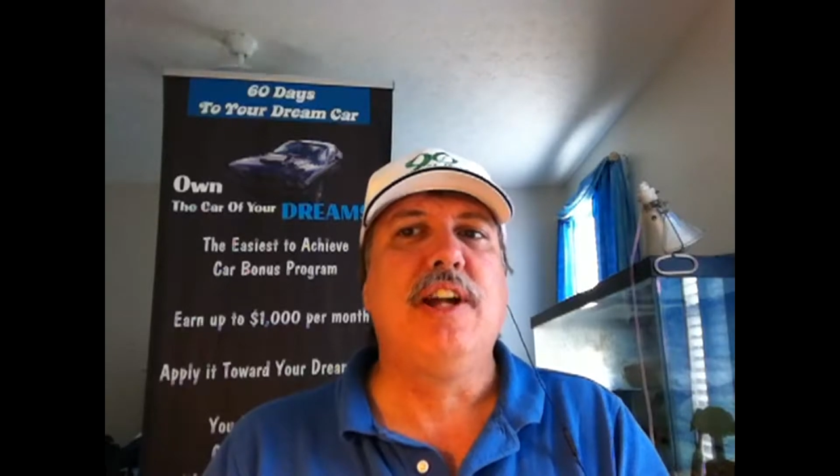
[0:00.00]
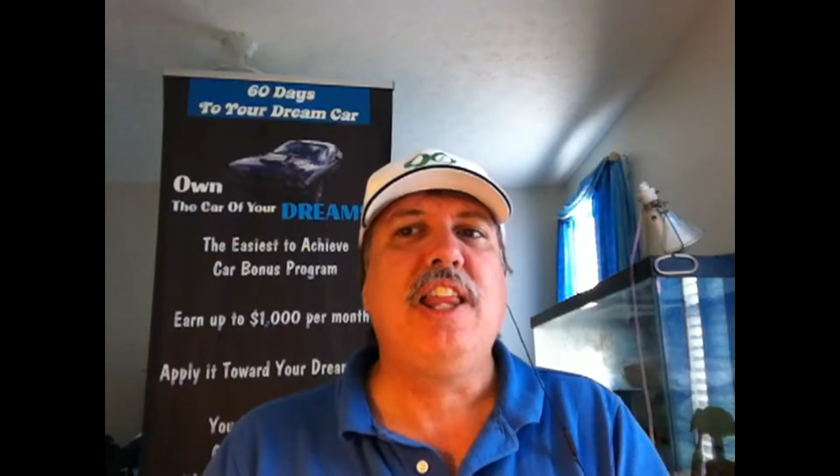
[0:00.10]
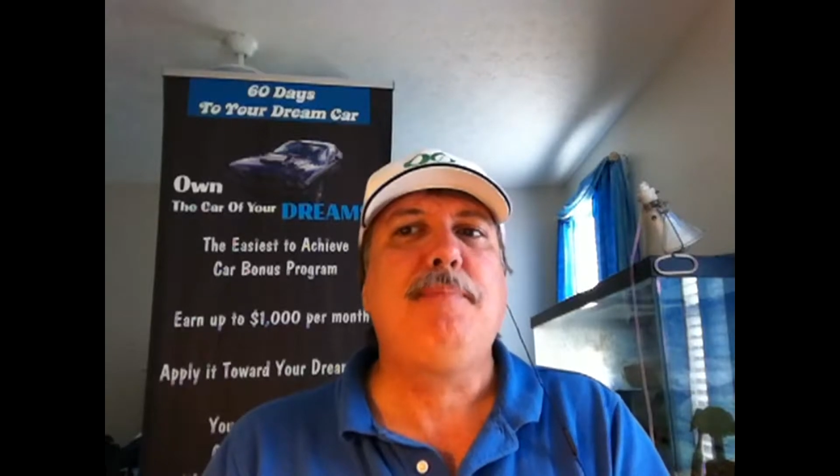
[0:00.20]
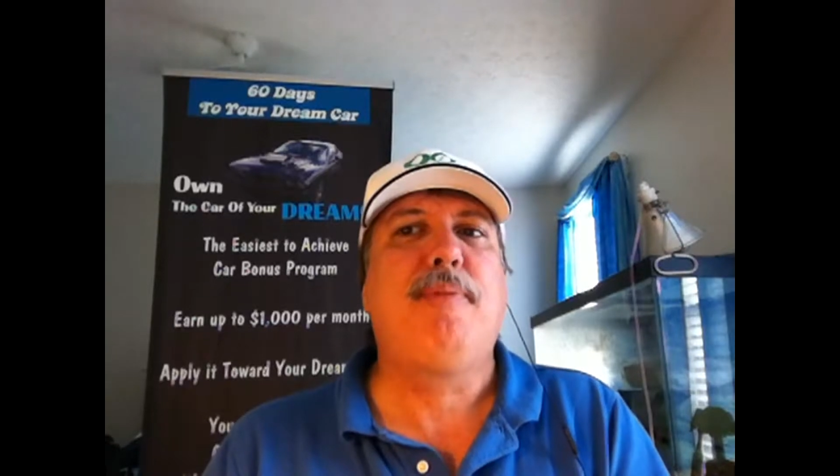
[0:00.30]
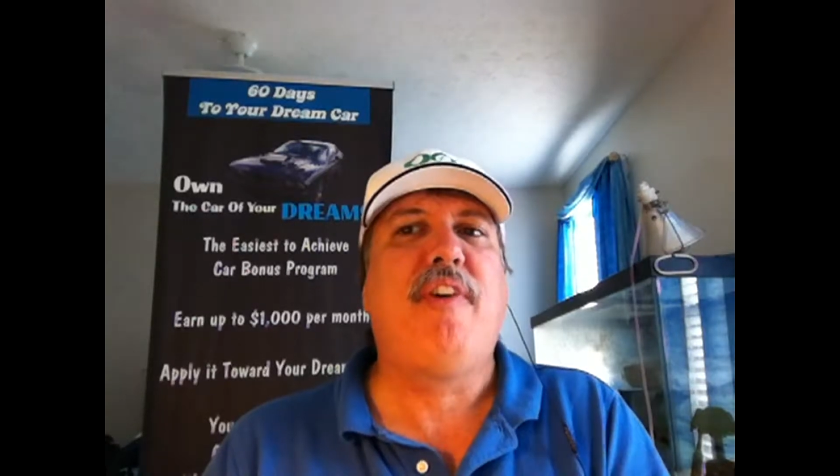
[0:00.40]

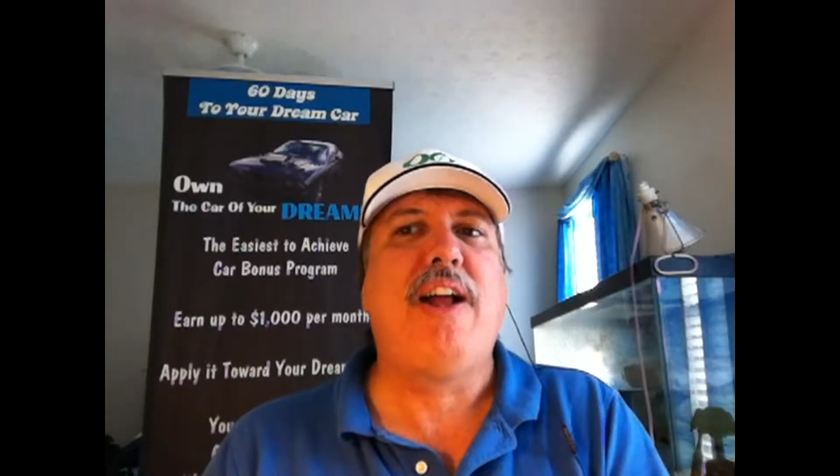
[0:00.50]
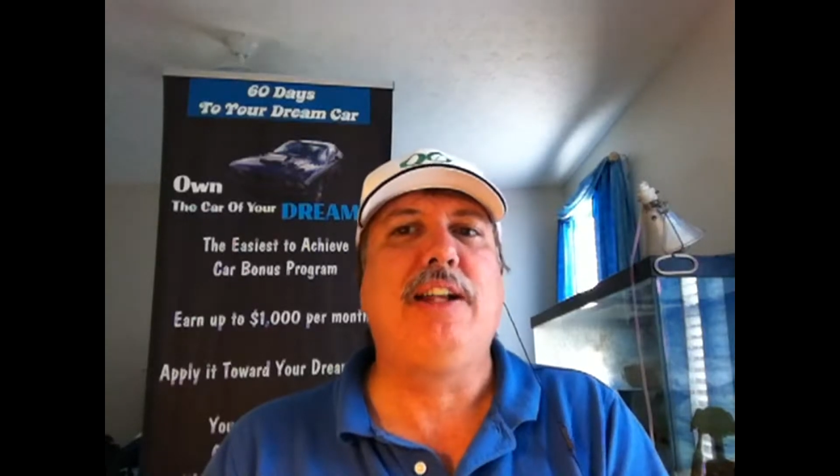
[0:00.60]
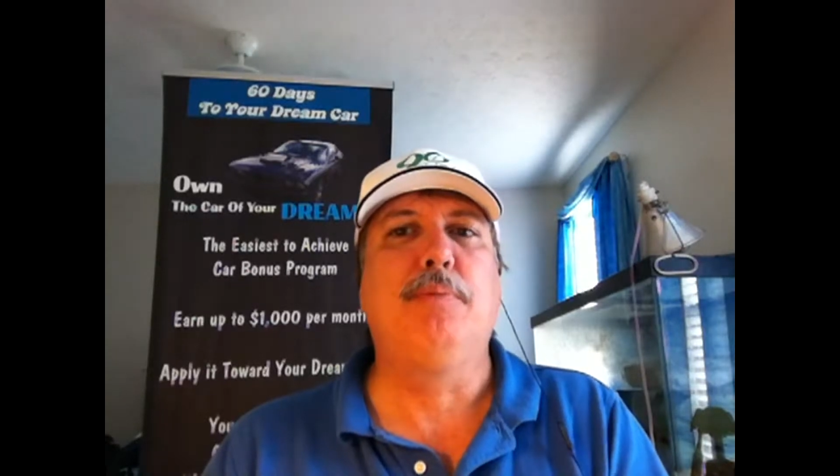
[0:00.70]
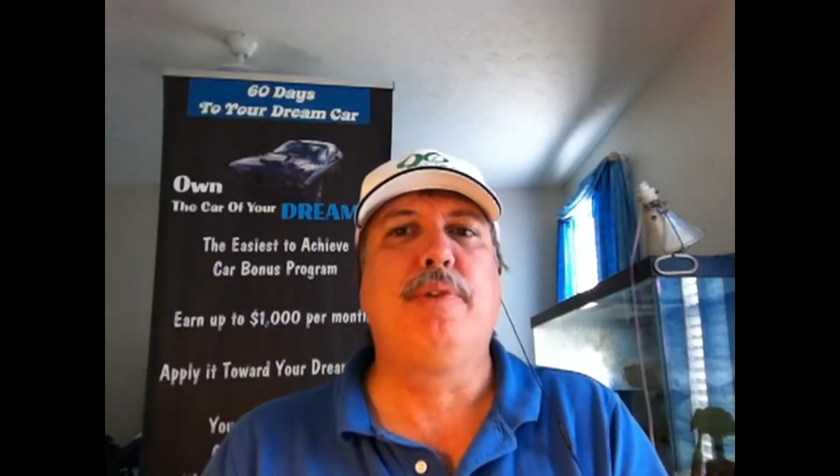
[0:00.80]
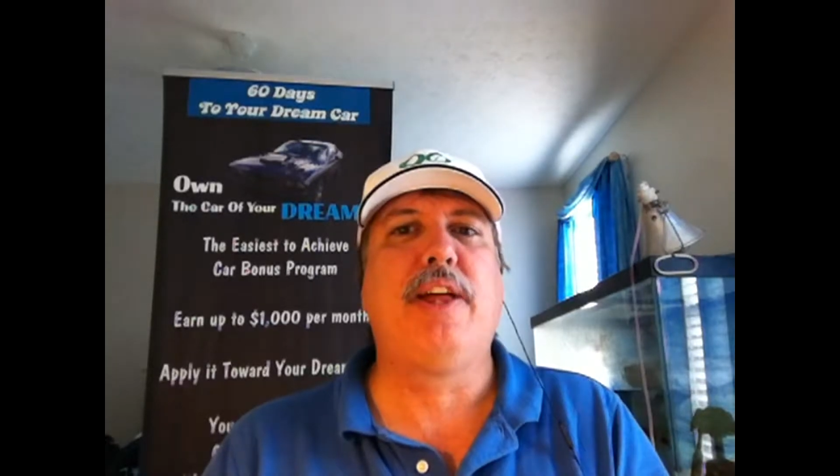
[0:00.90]
and then
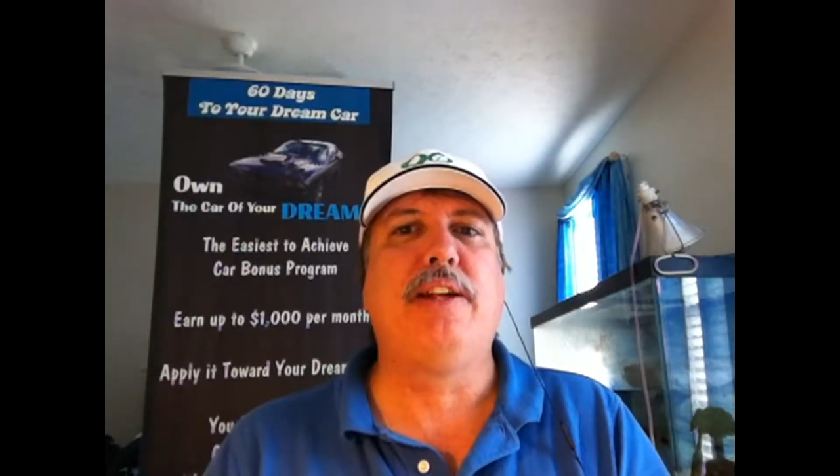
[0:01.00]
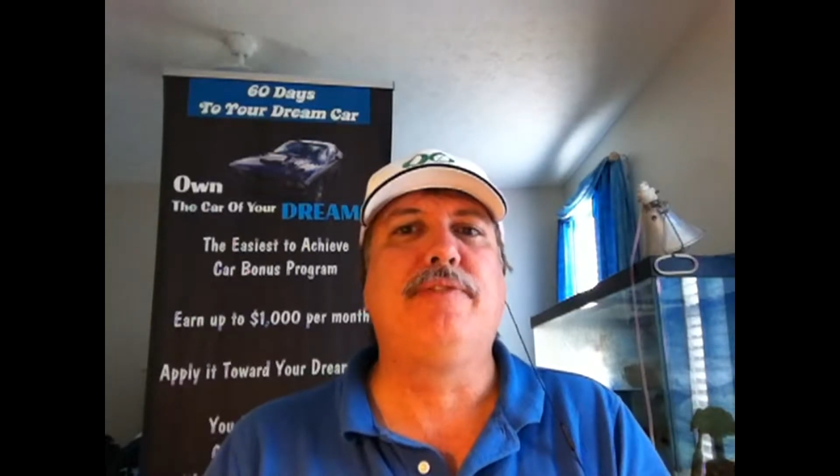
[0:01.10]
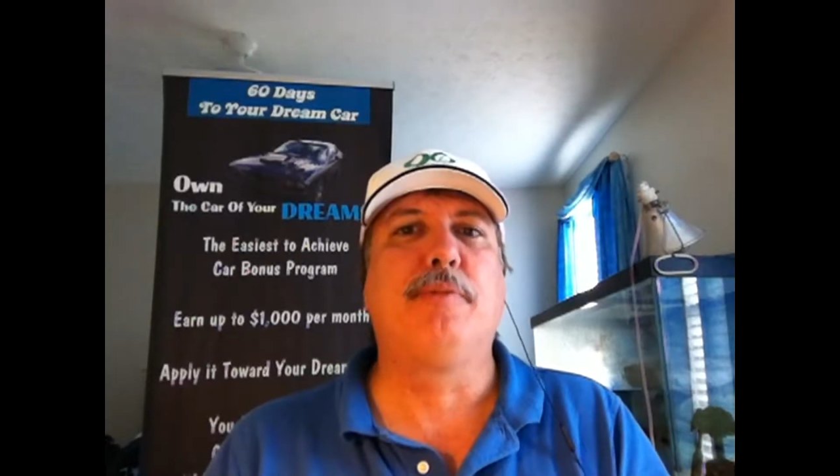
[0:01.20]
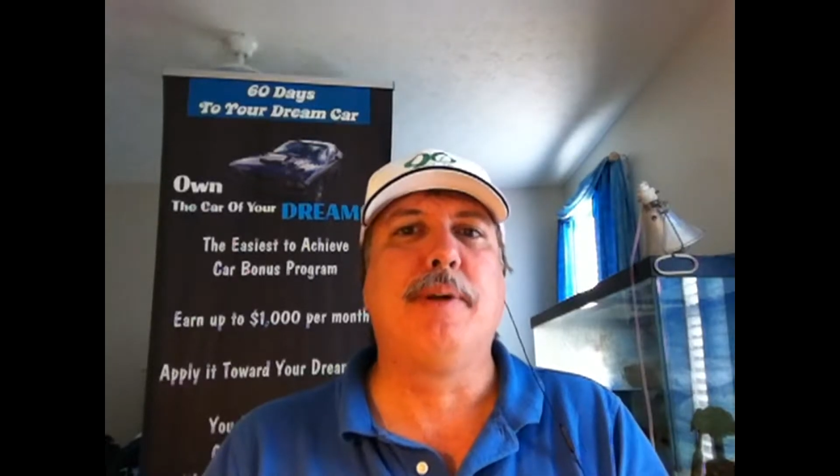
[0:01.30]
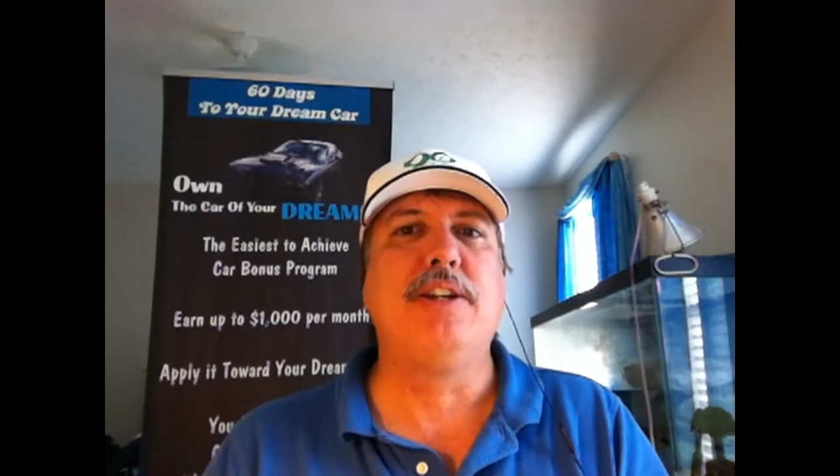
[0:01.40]
providing them with that
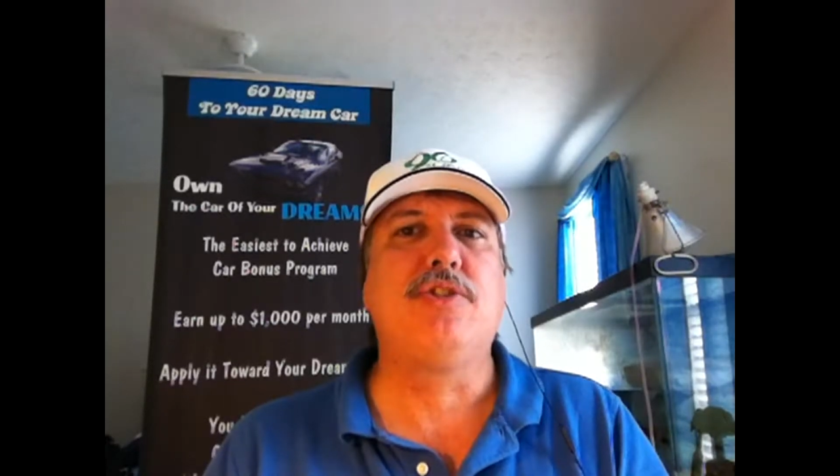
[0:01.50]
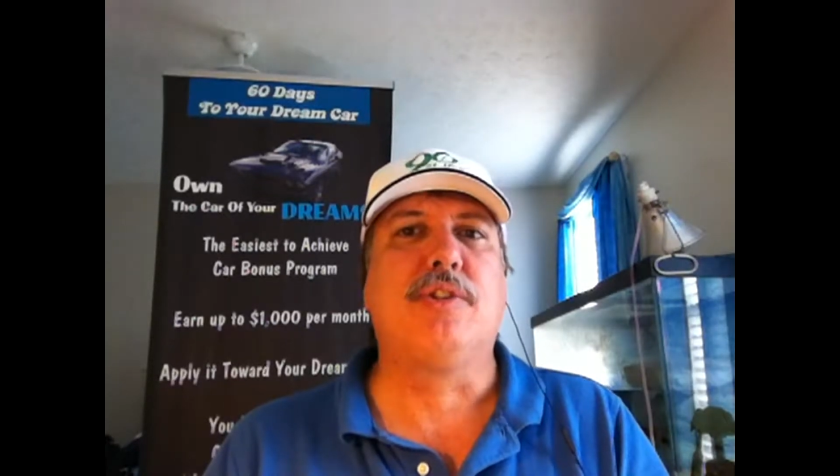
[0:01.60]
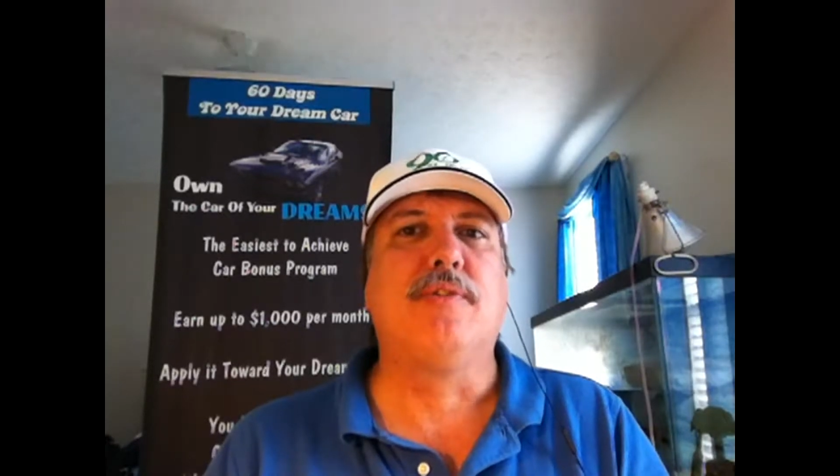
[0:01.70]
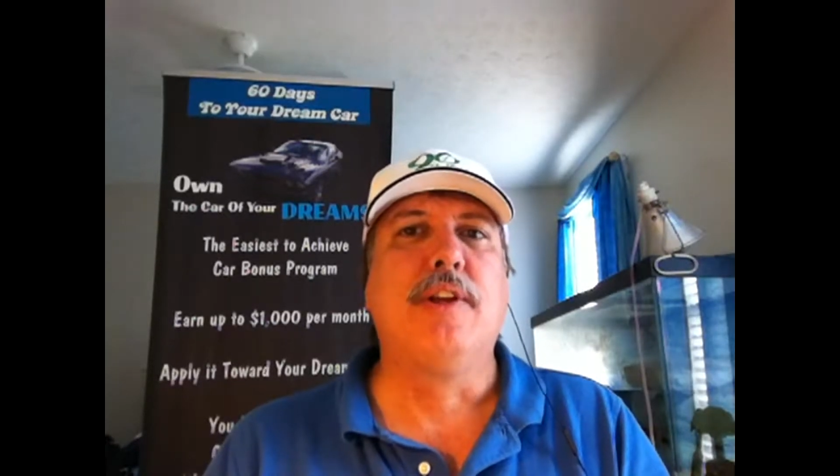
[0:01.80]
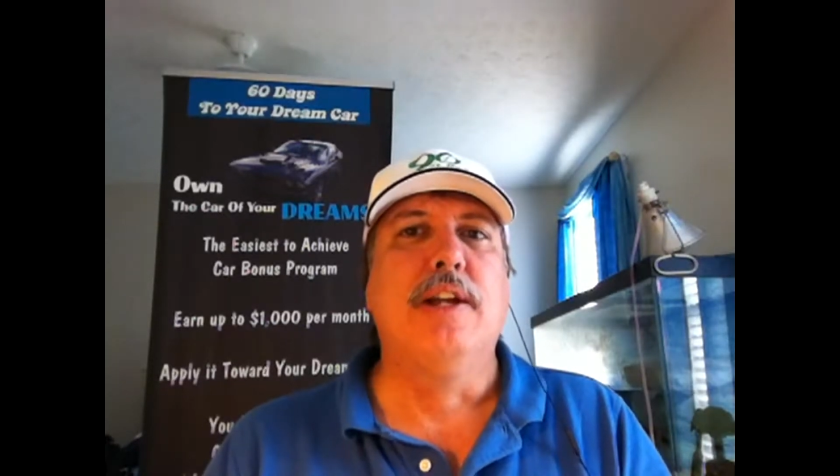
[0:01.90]
information.